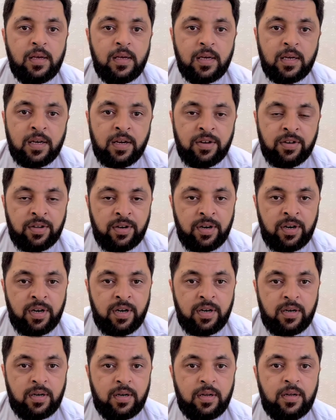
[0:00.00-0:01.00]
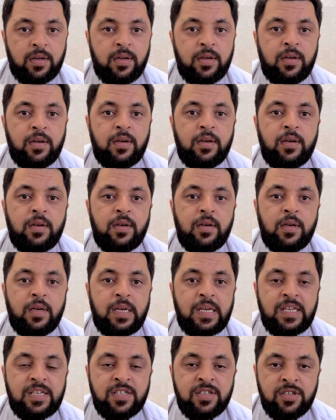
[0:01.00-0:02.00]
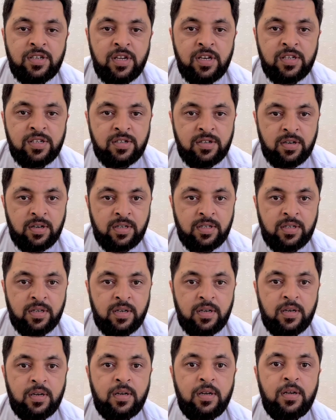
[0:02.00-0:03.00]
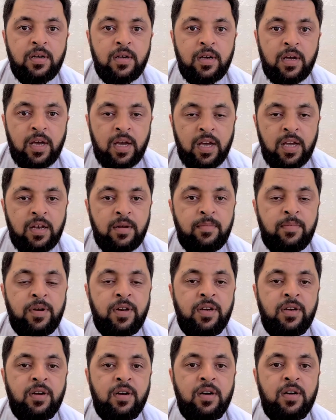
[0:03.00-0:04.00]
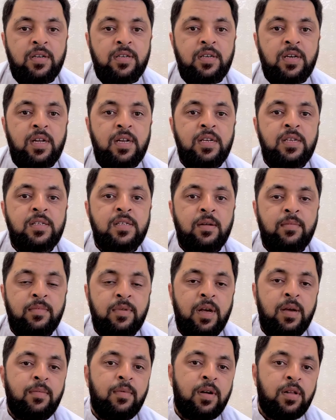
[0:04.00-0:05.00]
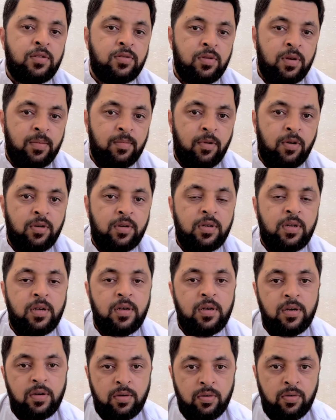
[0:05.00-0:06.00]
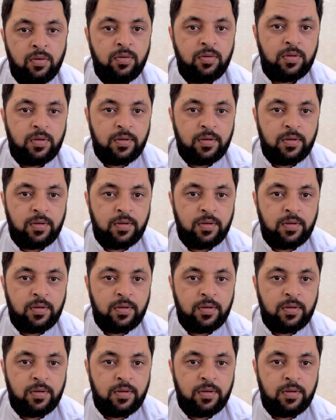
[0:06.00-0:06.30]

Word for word: concrete, steel structure and precast, and sometime also about the road.